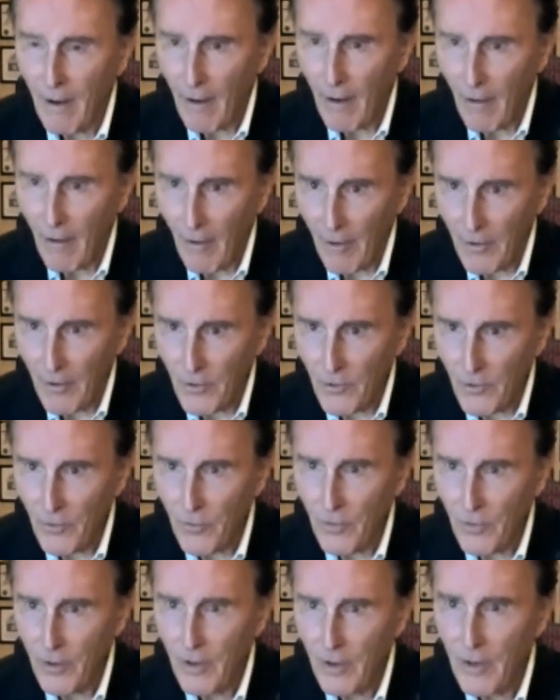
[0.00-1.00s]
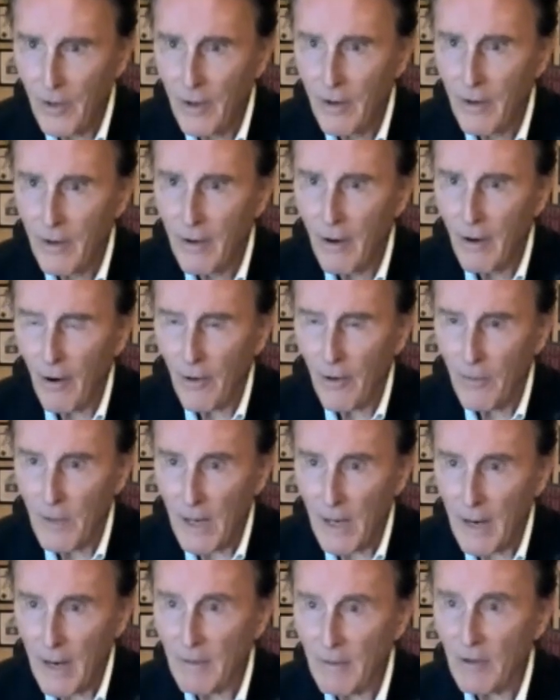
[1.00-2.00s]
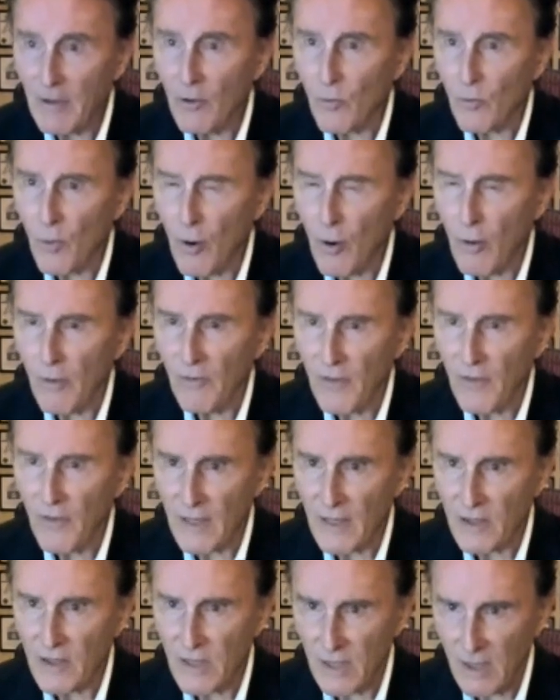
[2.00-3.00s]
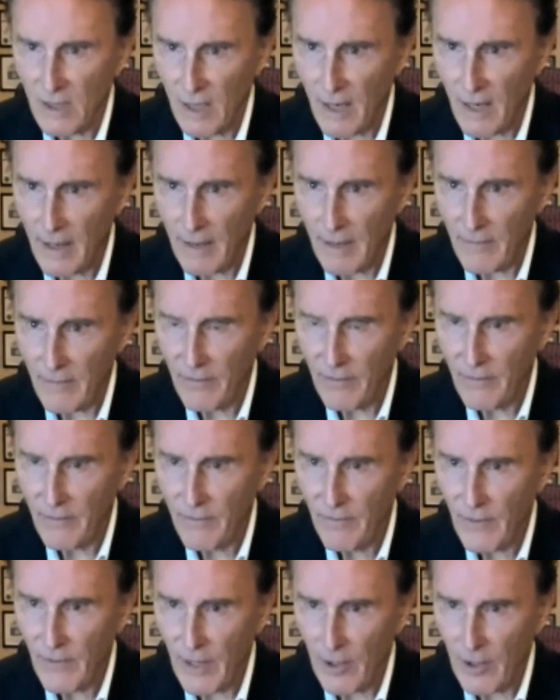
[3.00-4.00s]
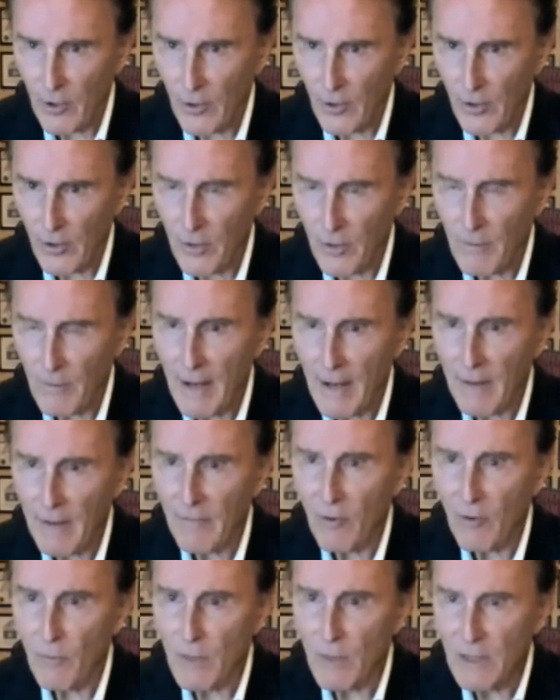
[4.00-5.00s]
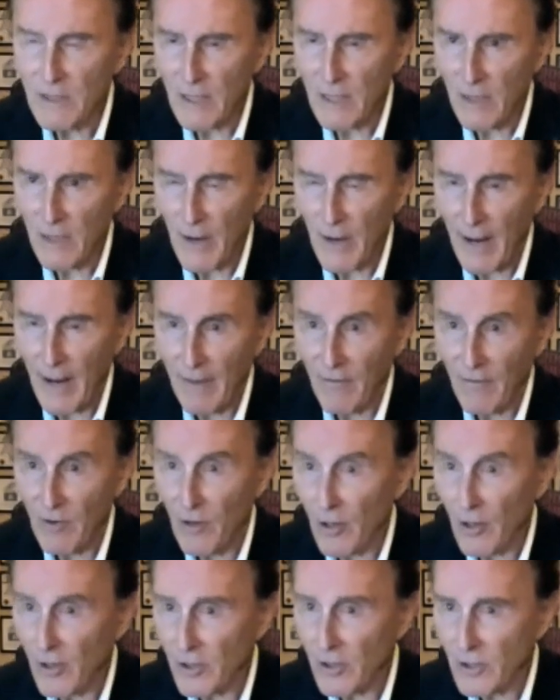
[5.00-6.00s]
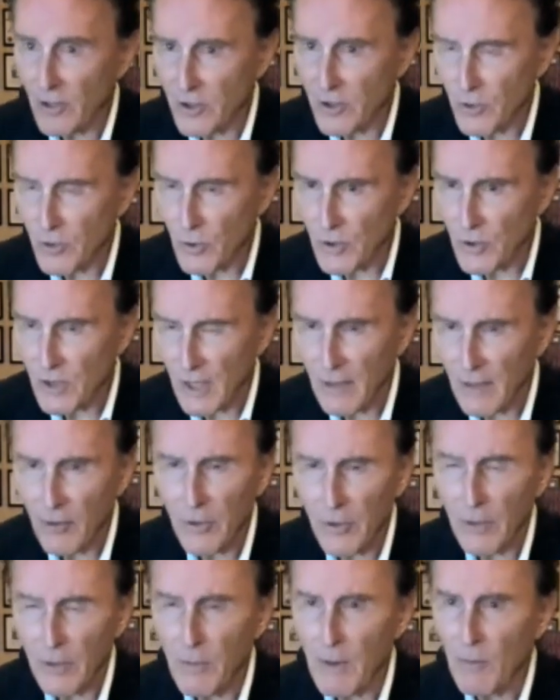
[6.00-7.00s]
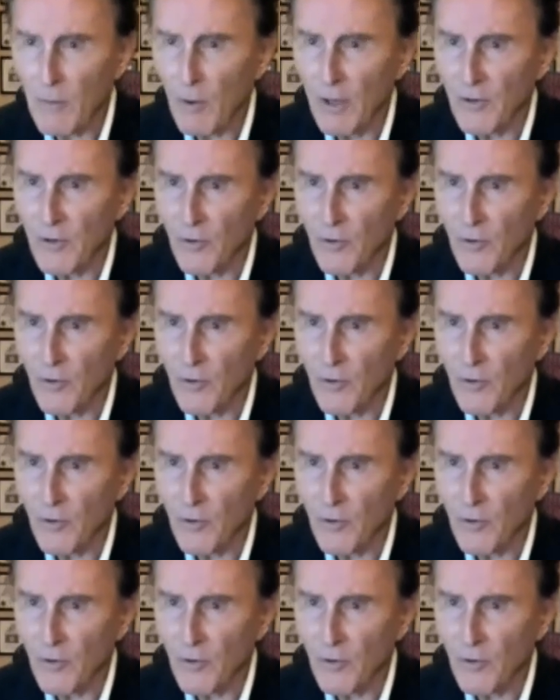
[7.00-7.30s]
Are you becoming the wrong things in life? And look at the amount of obesity we have. Look at the suicide. Look at the people on